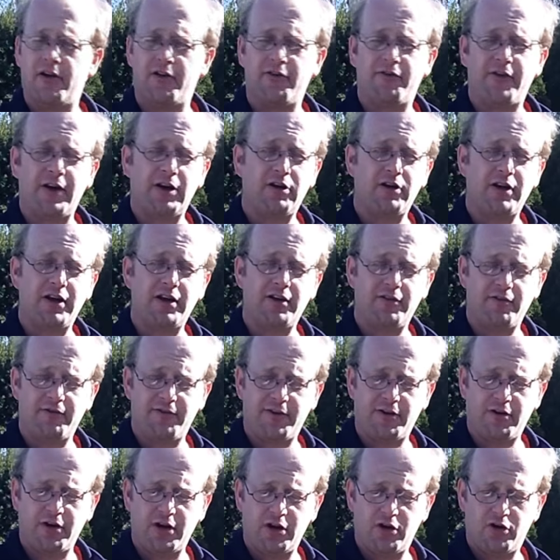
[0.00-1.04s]
and they're very
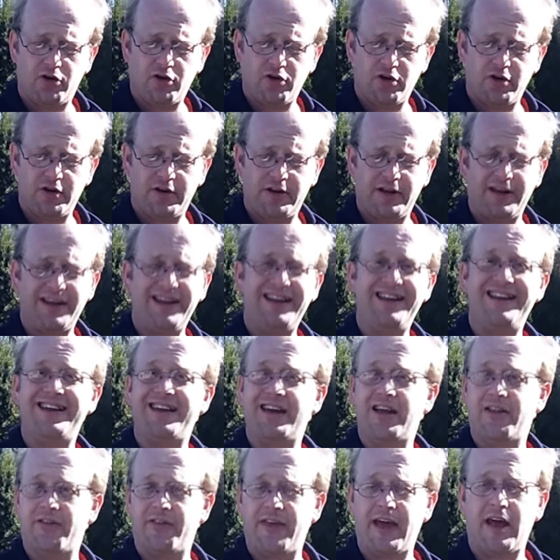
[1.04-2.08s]
very good
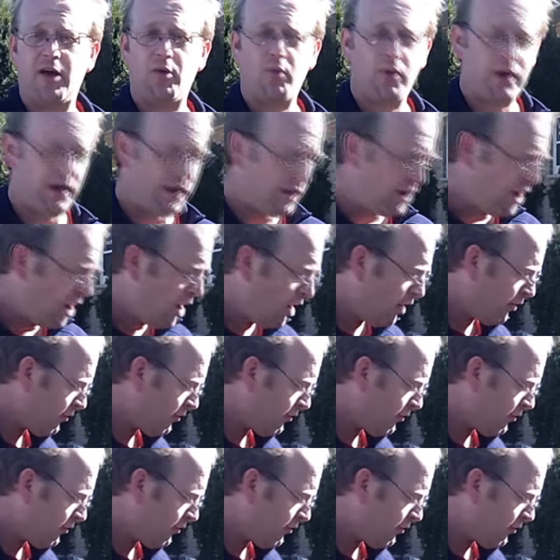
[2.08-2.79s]
eating it that way